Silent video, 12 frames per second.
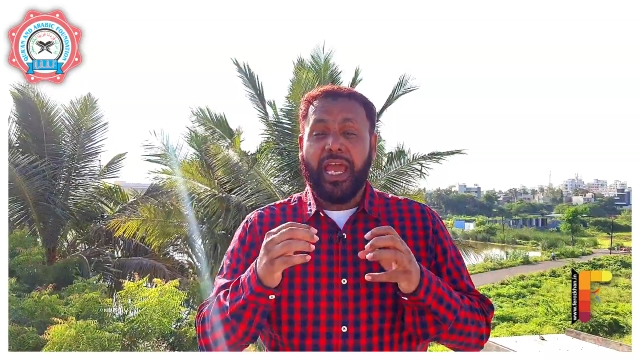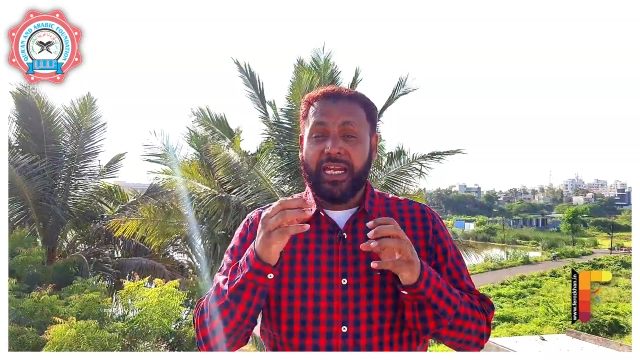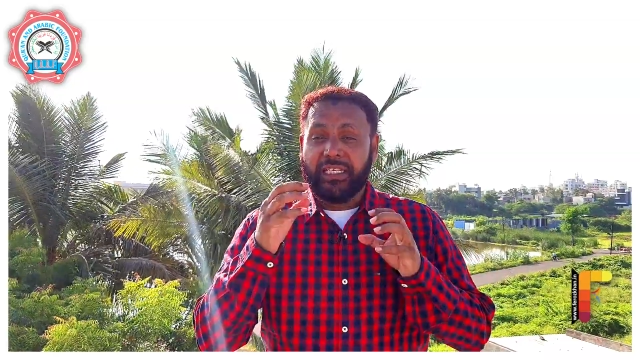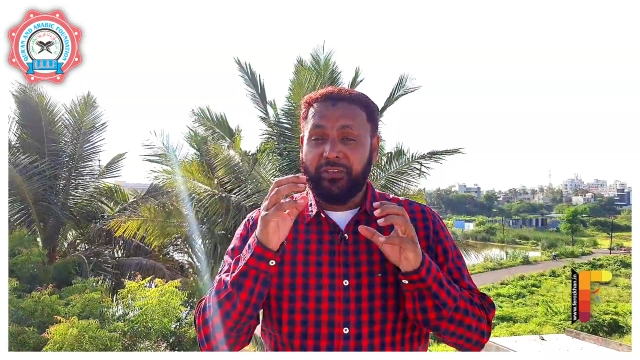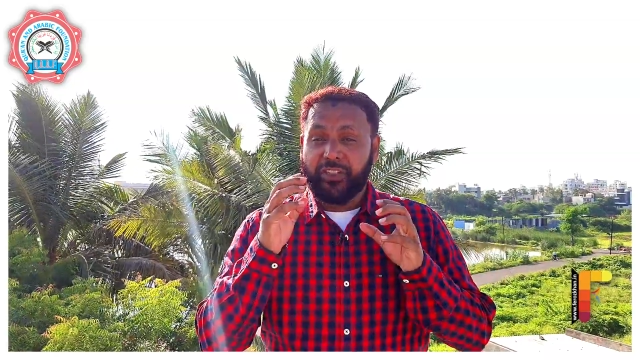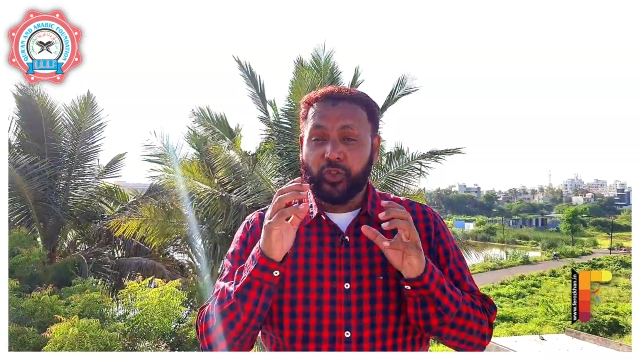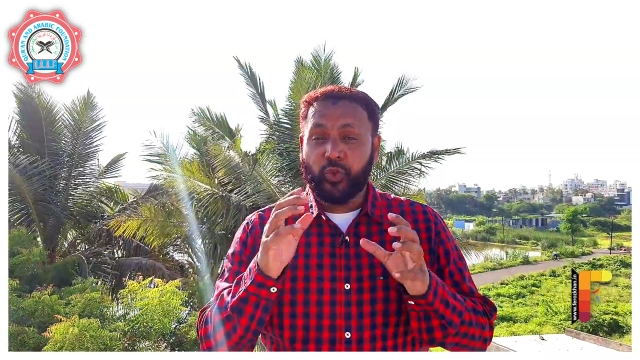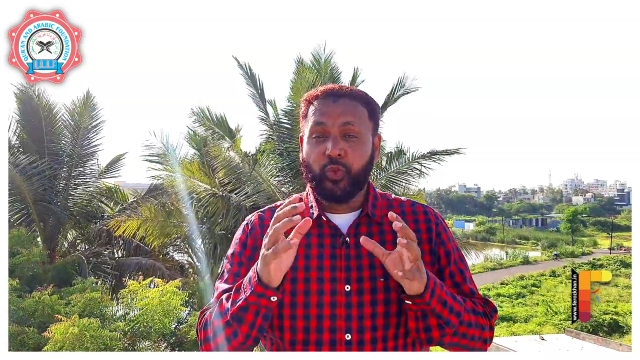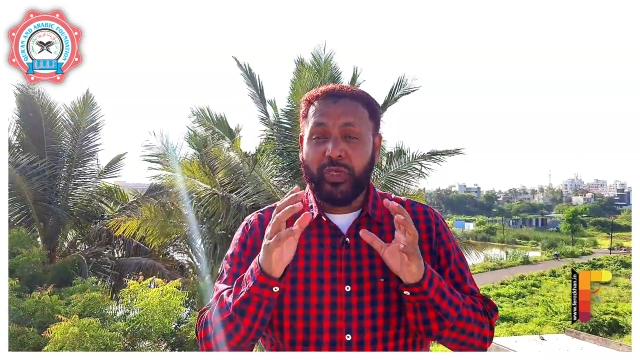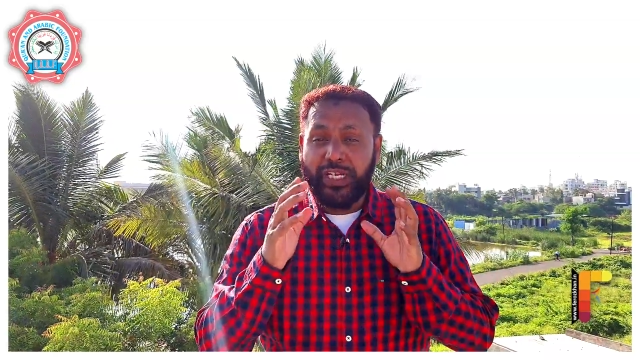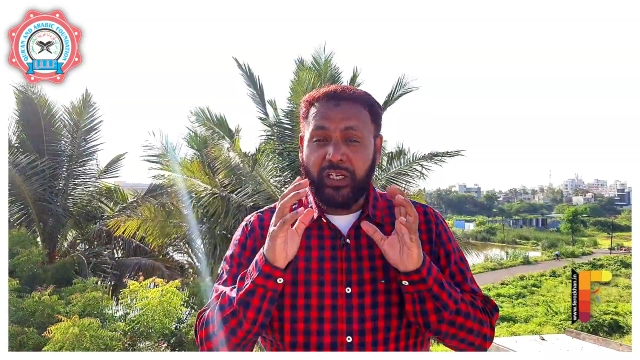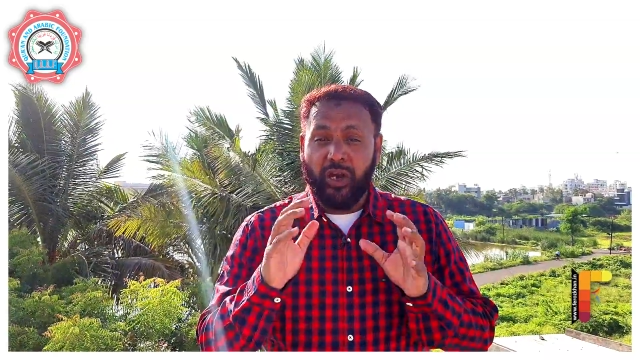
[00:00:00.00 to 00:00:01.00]
at our
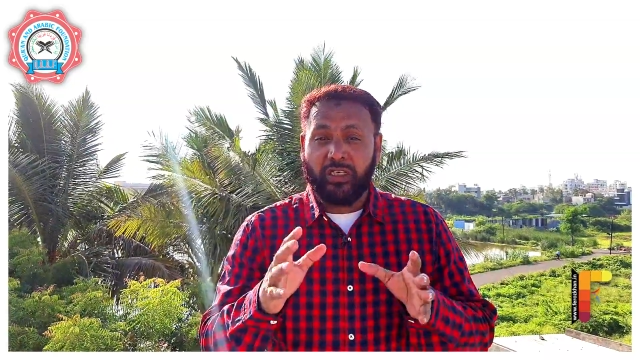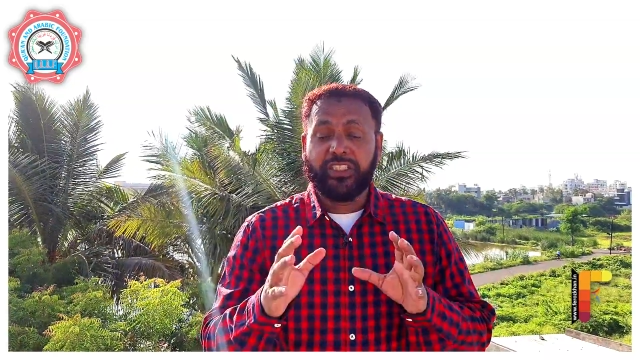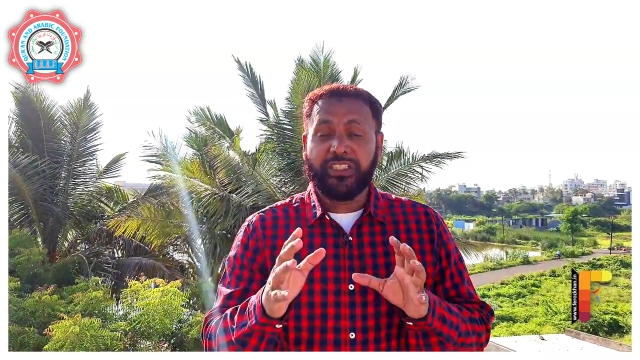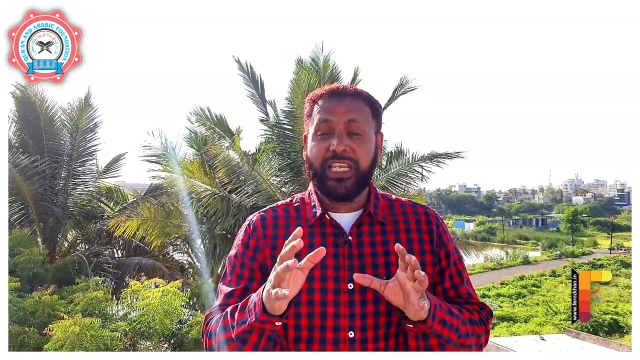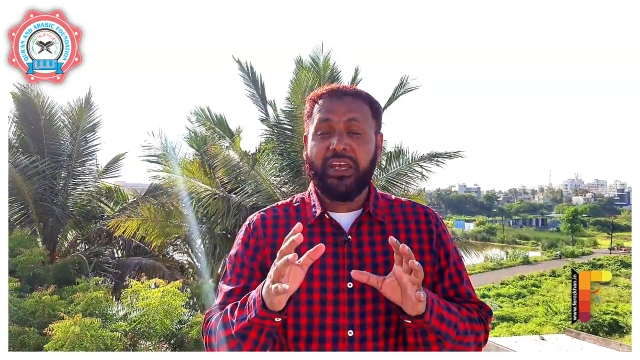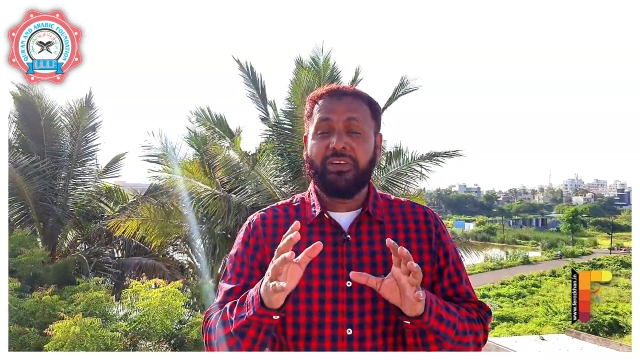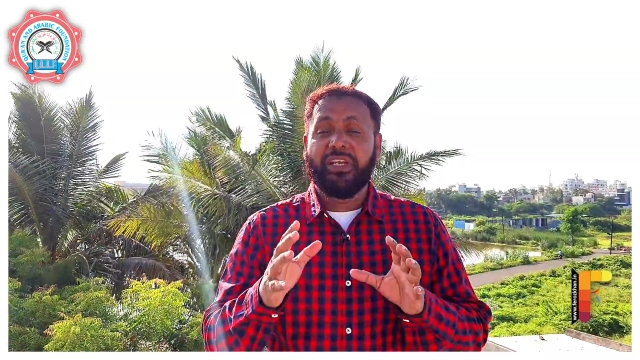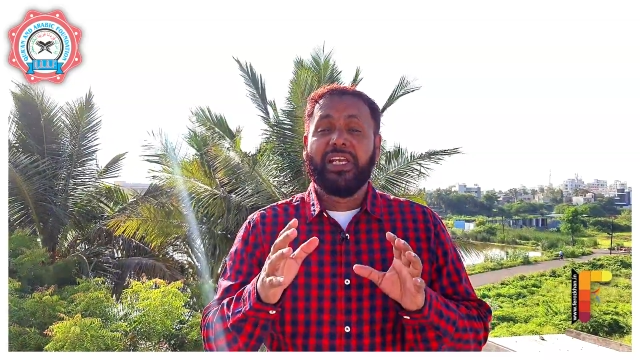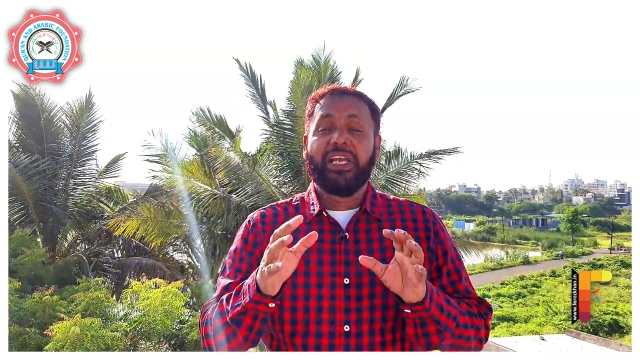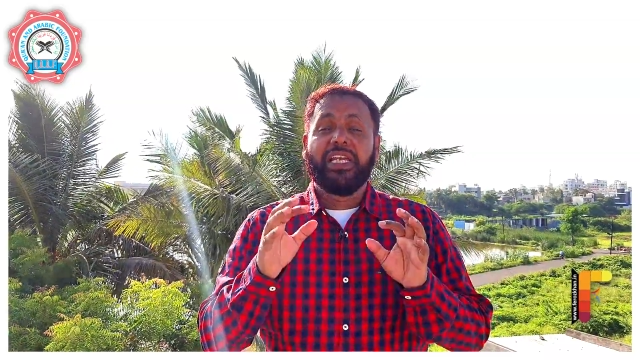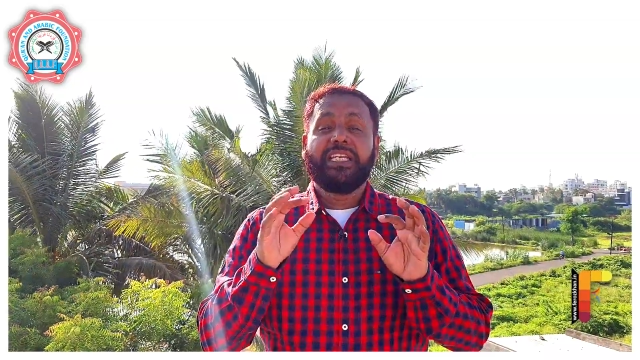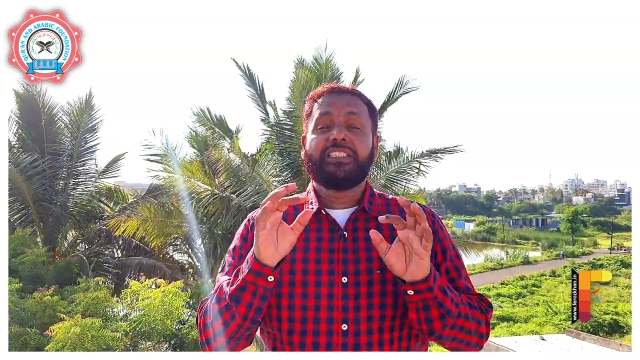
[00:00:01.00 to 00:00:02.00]
school and colleges level
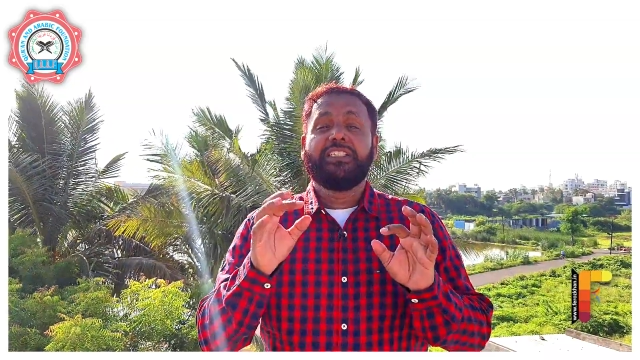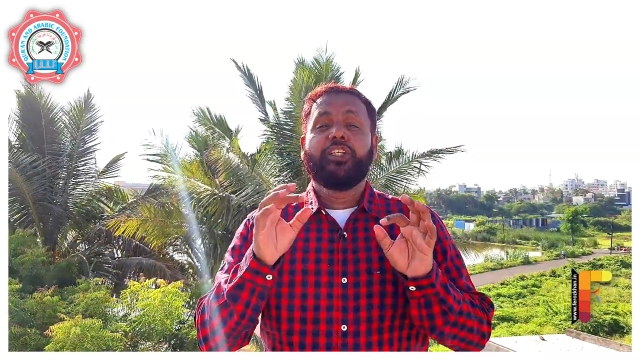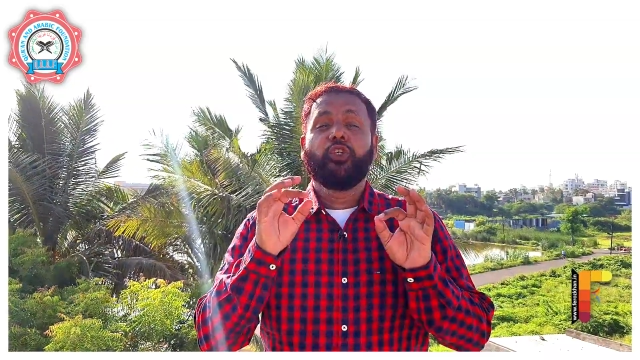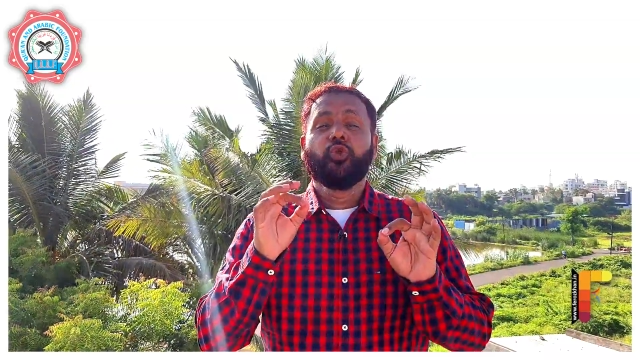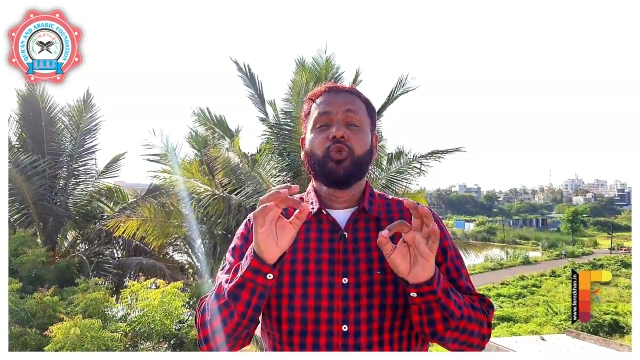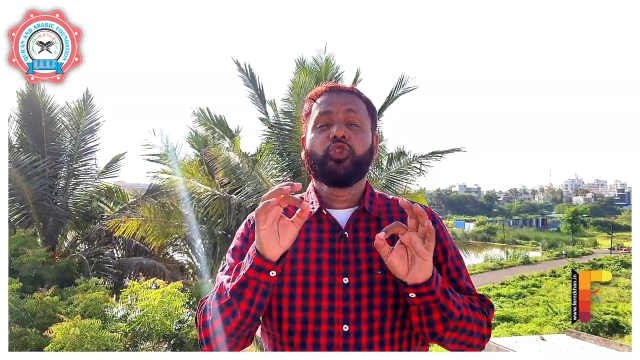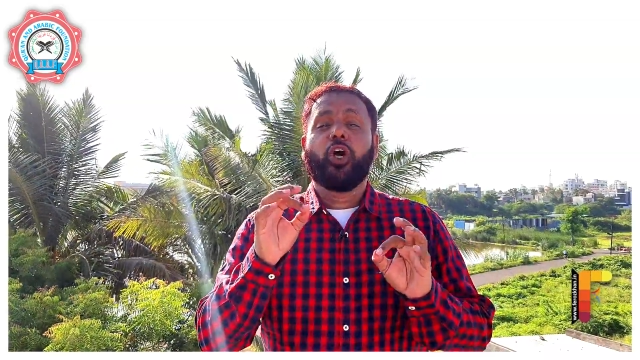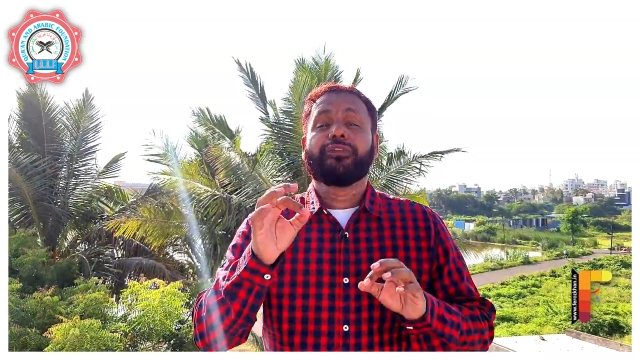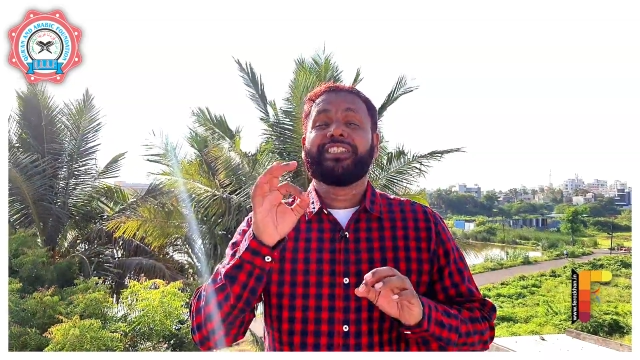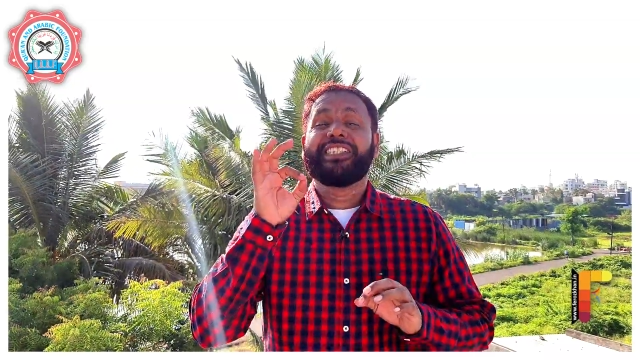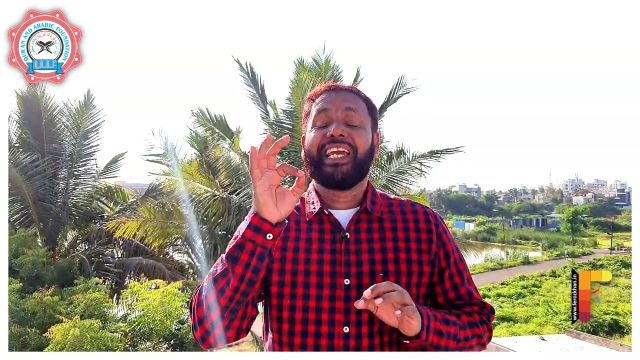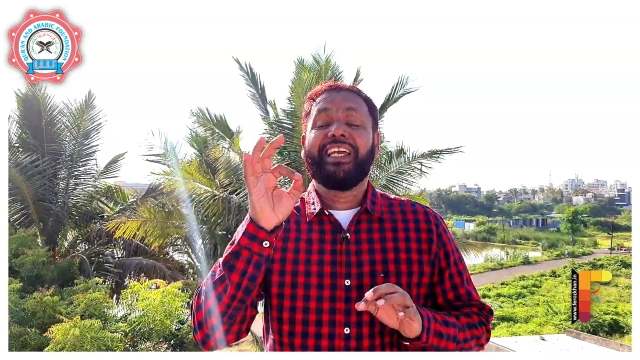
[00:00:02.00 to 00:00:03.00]
is the use of
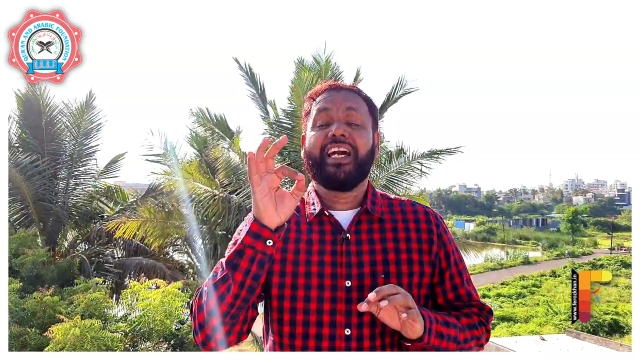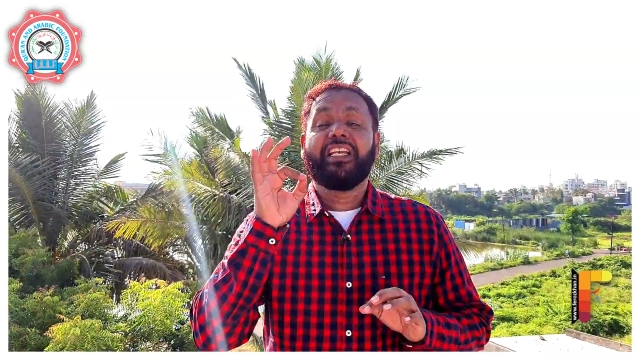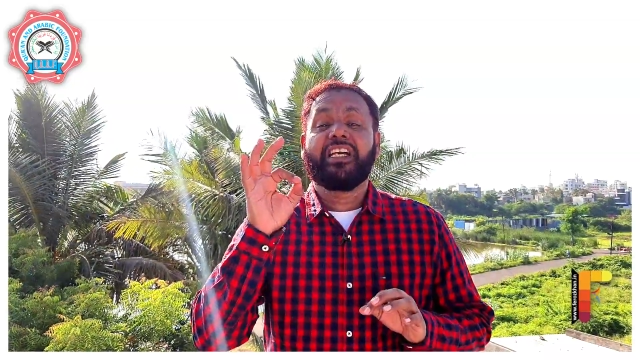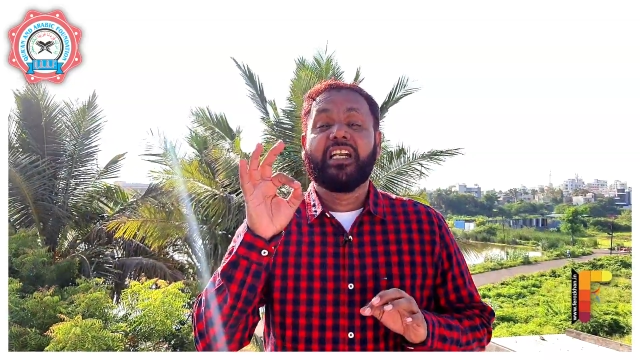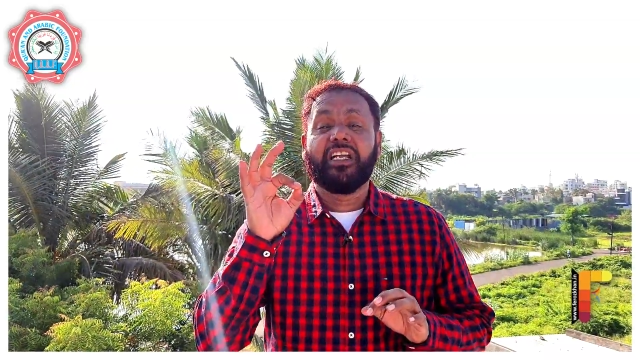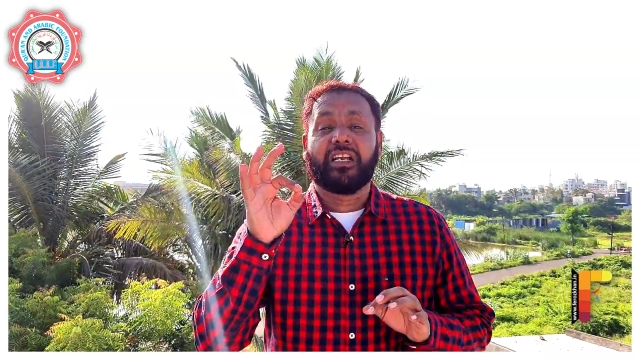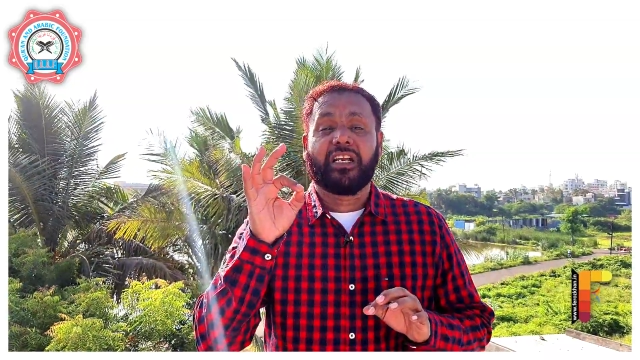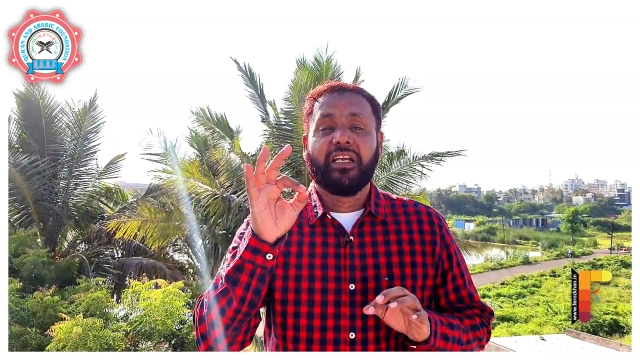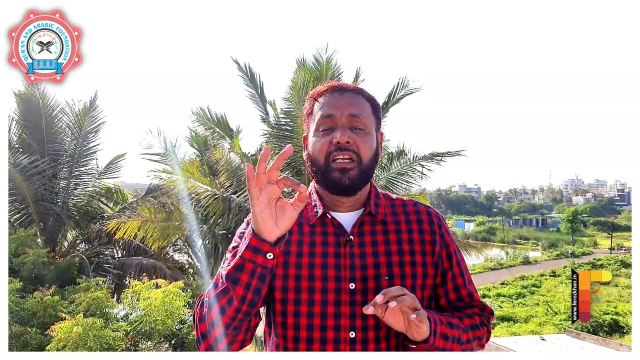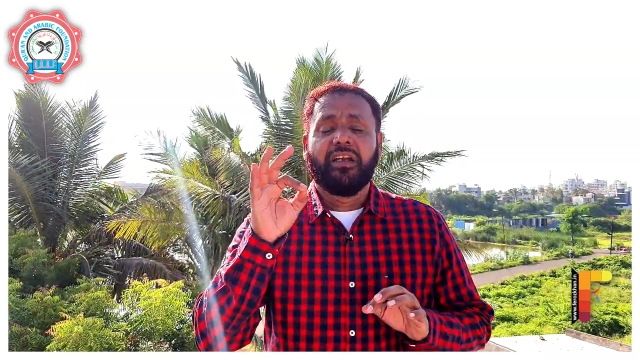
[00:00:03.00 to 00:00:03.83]
single color.